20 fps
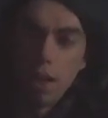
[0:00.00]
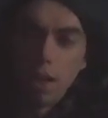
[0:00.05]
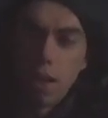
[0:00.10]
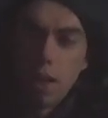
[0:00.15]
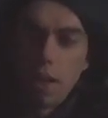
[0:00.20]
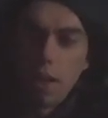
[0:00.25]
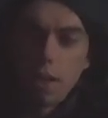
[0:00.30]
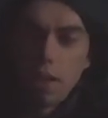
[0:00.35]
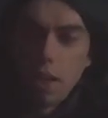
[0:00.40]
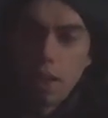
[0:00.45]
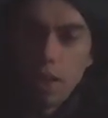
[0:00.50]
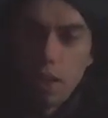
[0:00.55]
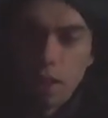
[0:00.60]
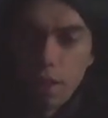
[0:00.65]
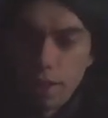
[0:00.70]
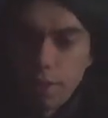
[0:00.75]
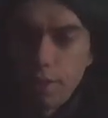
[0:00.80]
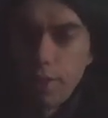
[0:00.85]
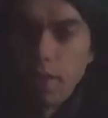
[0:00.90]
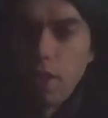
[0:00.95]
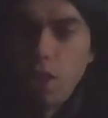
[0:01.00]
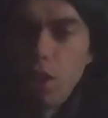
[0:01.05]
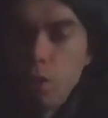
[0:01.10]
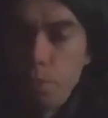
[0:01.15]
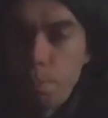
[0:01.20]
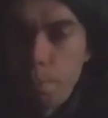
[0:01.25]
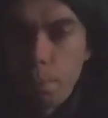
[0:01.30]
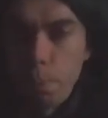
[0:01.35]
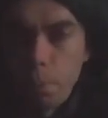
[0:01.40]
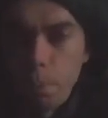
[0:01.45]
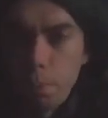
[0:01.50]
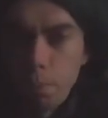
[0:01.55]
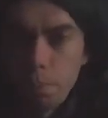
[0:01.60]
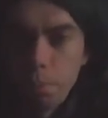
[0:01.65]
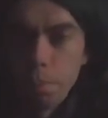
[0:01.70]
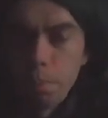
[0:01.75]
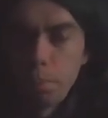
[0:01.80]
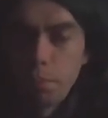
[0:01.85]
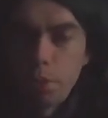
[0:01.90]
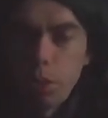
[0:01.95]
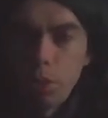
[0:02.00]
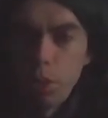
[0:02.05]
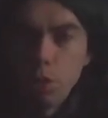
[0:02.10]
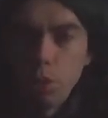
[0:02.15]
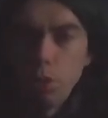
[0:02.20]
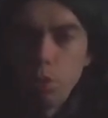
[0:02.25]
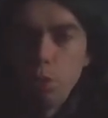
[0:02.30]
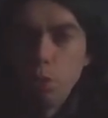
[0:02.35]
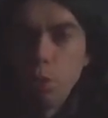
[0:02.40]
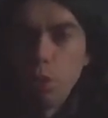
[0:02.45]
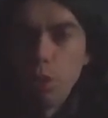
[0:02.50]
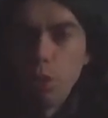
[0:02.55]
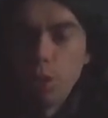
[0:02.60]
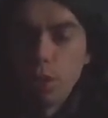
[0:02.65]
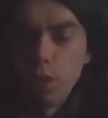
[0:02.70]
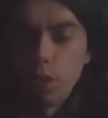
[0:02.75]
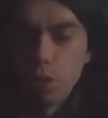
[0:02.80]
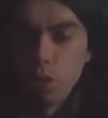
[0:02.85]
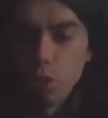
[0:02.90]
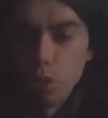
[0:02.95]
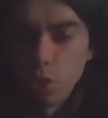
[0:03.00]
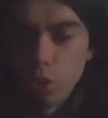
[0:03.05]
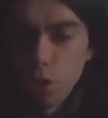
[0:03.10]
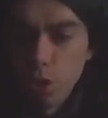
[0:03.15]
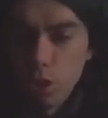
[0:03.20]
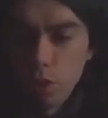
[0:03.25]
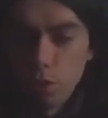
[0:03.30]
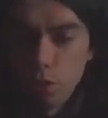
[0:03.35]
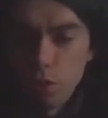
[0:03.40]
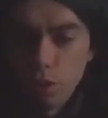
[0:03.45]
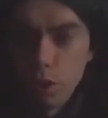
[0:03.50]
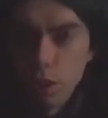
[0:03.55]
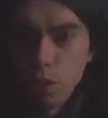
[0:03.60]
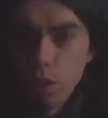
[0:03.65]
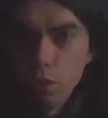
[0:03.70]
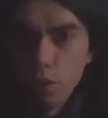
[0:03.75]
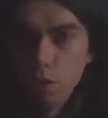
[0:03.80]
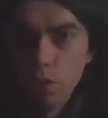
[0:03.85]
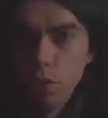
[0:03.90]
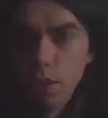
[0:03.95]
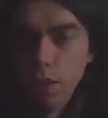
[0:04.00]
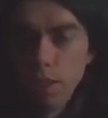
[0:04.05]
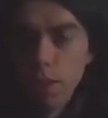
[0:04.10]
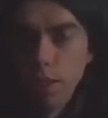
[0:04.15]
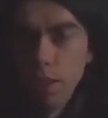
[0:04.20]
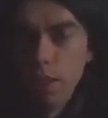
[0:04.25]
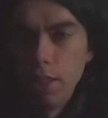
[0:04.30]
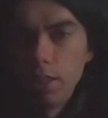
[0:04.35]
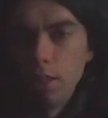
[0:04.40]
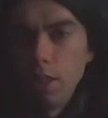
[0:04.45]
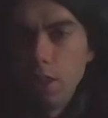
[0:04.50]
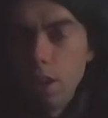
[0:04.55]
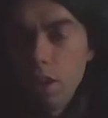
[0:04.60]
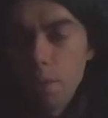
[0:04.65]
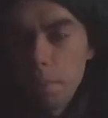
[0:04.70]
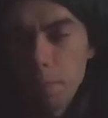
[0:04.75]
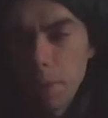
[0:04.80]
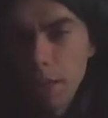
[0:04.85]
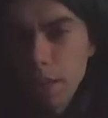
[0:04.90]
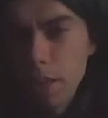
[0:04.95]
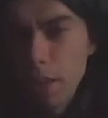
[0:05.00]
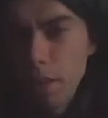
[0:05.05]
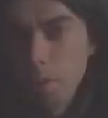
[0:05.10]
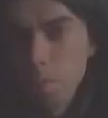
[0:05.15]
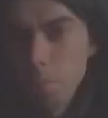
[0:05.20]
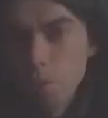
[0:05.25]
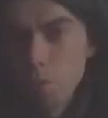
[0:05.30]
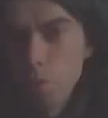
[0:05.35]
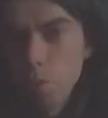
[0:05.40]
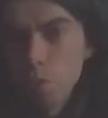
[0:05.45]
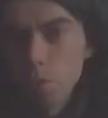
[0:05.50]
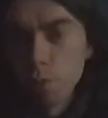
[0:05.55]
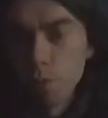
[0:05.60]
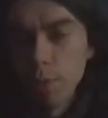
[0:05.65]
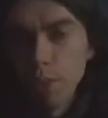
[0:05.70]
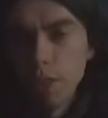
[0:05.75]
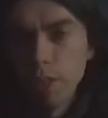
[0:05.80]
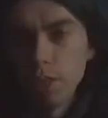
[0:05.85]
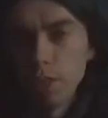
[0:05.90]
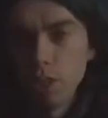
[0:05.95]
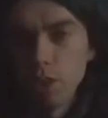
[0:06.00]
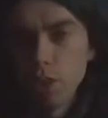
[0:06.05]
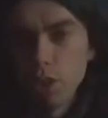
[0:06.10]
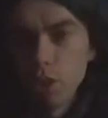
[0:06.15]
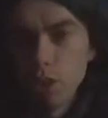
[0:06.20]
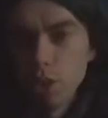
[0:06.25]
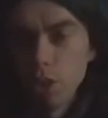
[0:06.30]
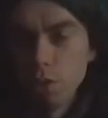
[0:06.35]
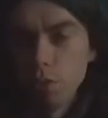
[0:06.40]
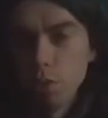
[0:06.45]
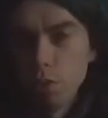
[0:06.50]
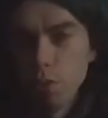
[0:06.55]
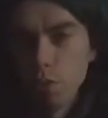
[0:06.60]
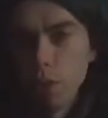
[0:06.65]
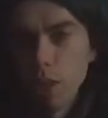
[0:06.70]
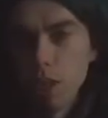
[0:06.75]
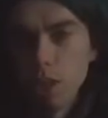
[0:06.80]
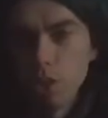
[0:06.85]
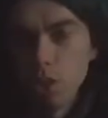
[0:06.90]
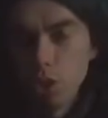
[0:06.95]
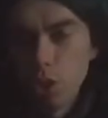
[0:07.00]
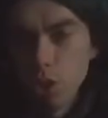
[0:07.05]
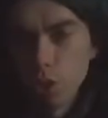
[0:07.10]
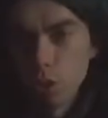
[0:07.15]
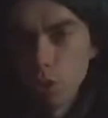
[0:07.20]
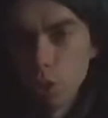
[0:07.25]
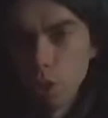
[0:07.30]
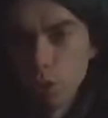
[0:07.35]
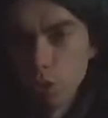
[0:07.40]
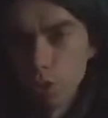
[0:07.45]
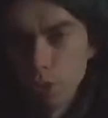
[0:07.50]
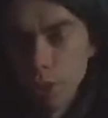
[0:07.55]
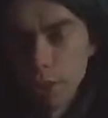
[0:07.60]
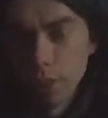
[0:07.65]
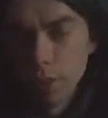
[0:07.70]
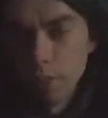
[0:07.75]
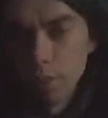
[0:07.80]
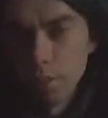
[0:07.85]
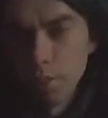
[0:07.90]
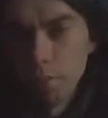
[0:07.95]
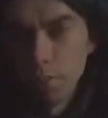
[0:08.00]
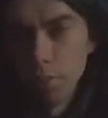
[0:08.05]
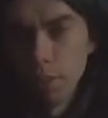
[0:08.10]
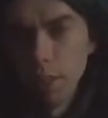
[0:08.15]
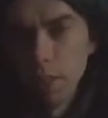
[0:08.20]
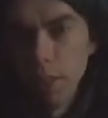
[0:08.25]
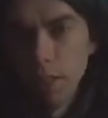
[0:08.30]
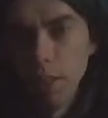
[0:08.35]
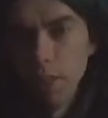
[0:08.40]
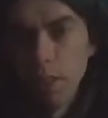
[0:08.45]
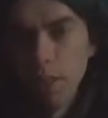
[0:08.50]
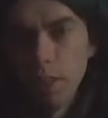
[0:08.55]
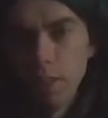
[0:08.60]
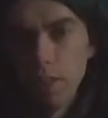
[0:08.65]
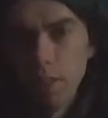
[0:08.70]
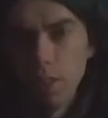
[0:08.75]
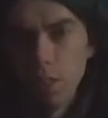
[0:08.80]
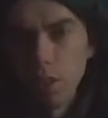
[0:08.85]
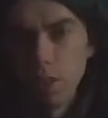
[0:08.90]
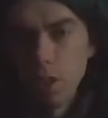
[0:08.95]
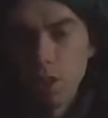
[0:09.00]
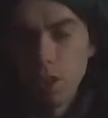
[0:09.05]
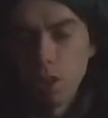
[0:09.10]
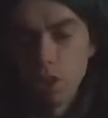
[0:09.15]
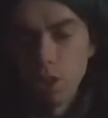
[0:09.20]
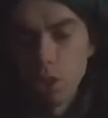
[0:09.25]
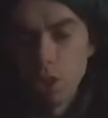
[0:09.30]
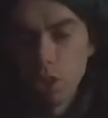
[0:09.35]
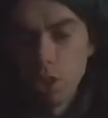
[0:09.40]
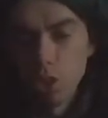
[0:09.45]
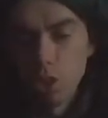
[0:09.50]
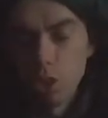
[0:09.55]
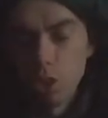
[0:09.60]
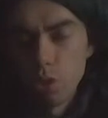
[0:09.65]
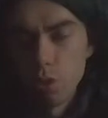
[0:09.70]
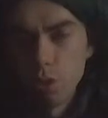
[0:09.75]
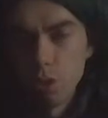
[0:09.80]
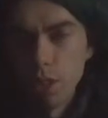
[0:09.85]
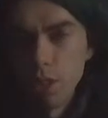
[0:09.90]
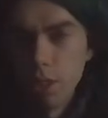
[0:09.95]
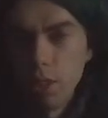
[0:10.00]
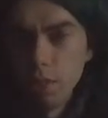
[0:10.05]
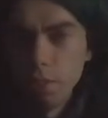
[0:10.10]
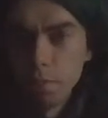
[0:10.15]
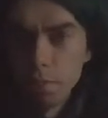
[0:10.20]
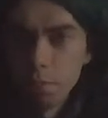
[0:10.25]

I hope you uh, did enjoy this video. There are many more reasons why you should go vegan. These are just three.